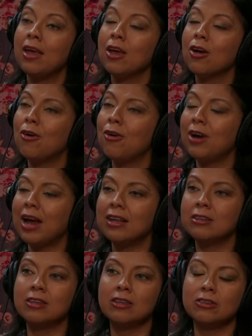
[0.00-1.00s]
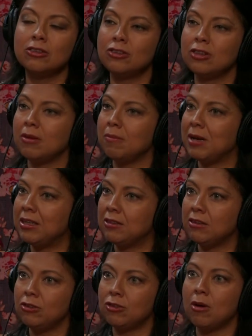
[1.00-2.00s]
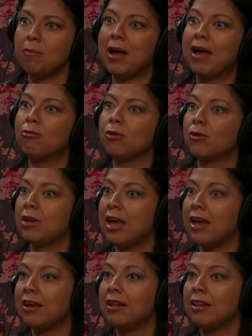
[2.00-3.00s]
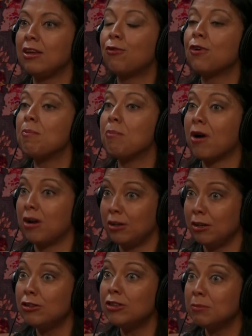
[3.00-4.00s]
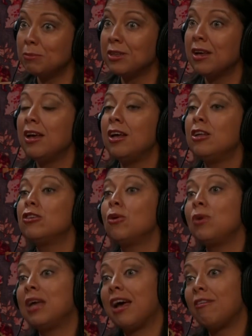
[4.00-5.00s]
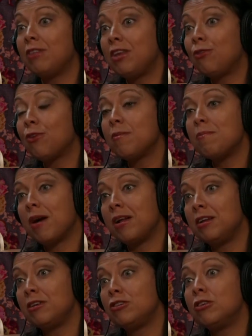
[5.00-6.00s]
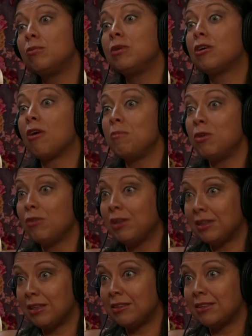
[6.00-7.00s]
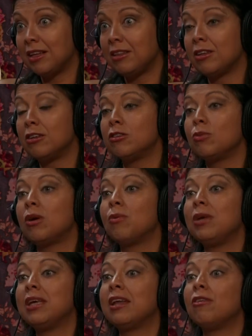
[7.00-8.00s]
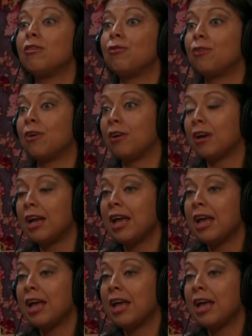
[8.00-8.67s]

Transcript: CORE has done such an amazing job of creating different partnerships. So we have different partnerships with community centers where we can refer